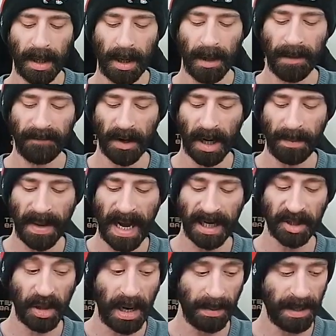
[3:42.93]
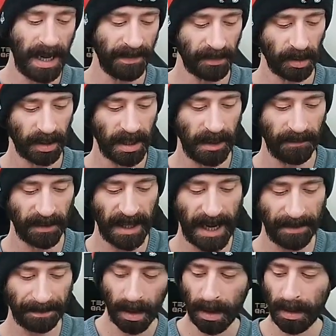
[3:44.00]
on the very back. So I'm going to have to look out for
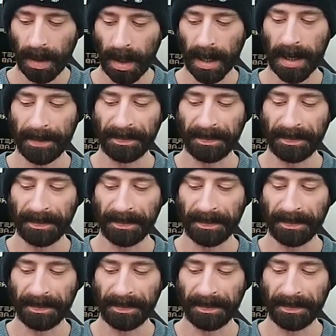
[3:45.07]
that. All right,